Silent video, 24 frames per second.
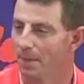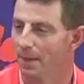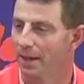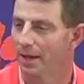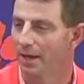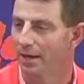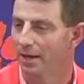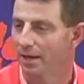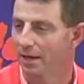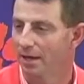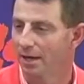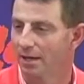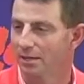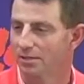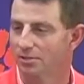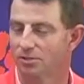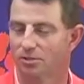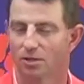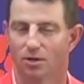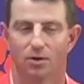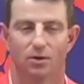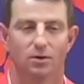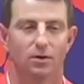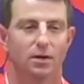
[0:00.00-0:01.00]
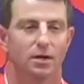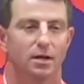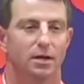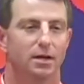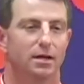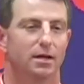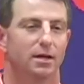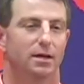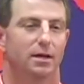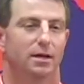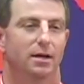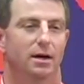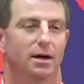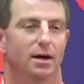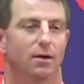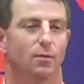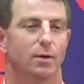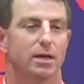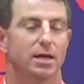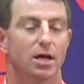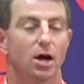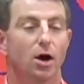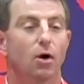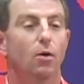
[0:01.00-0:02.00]
And so
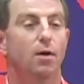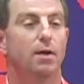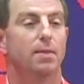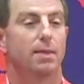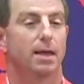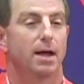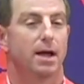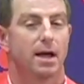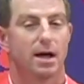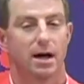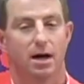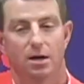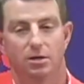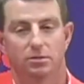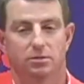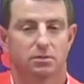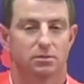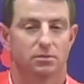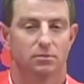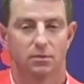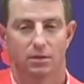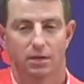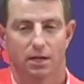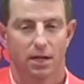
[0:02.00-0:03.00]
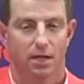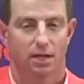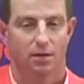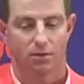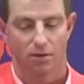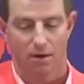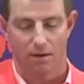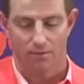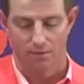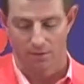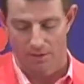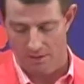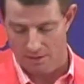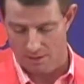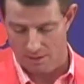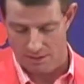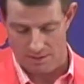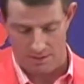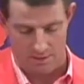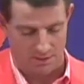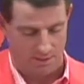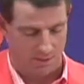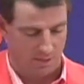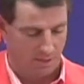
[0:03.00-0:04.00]
we go in the house and we had a great visit.